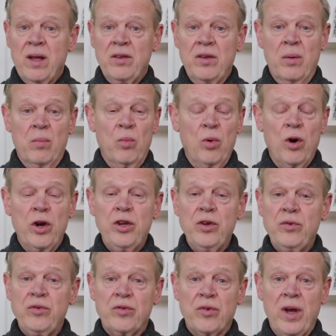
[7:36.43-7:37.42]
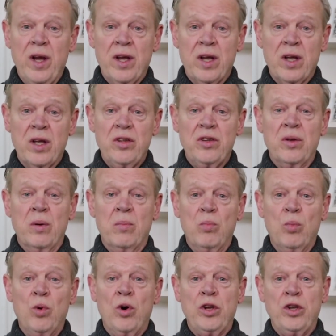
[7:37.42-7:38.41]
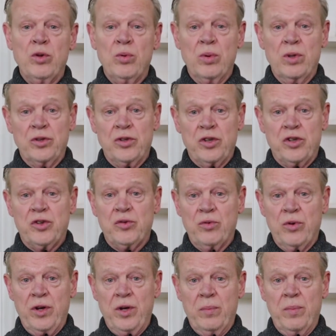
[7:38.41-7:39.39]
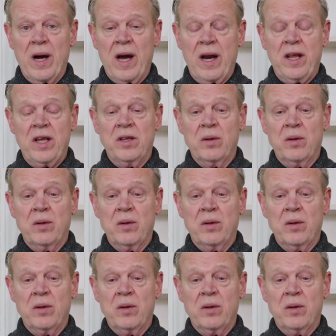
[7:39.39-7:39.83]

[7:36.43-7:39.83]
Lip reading: the more you drink, the more you will destroy your body,